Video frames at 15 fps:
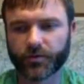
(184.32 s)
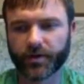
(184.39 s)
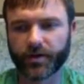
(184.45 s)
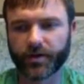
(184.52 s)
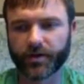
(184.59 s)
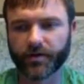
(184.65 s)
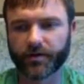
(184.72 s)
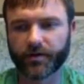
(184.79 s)

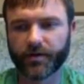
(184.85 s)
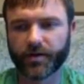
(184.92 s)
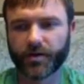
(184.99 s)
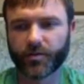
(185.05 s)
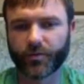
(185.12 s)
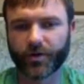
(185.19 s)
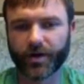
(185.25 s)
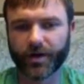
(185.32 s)
tear
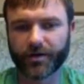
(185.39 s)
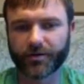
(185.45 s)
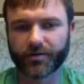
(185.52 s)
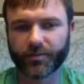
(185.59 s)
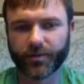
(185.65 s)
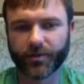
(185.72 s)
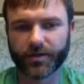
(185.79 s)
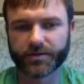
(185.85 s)
prior
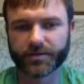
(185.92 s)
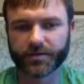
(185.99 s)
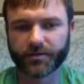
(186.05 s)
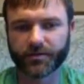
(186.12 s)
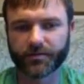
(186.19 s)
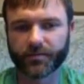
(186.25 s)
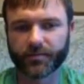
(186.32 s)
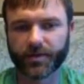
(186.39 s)
to
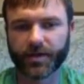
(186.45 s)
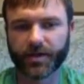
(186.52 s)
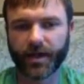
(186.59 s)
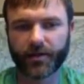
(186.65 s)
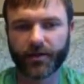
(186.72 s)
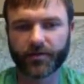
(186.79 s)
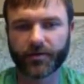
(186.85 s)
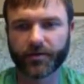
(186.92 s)
placing a
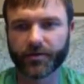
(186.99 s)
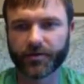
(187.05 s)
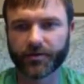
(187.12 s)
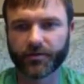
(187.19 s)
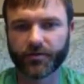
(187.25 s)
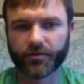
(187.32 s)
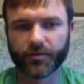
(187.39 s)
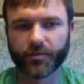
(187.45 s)
catheter
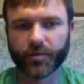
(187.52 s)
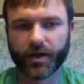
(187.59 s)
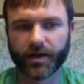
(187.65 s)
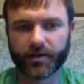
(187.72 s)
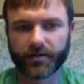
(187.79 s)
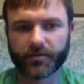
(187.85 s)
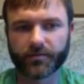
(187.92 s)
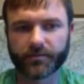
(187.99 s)
into the
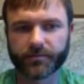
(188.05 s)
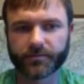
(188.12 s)
bladder.